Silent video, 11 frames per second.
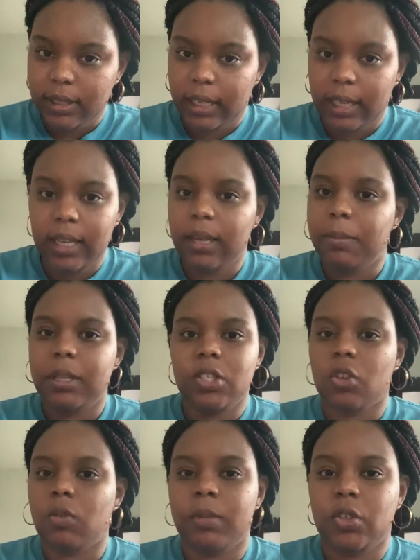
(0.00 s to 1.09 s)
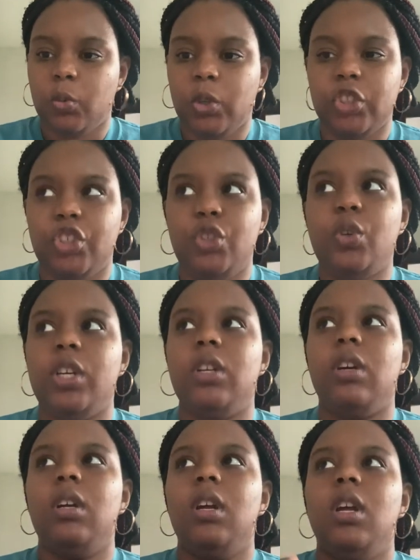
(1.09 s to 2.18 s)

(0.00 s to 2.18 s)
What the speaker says: Like it could be so much worse. You could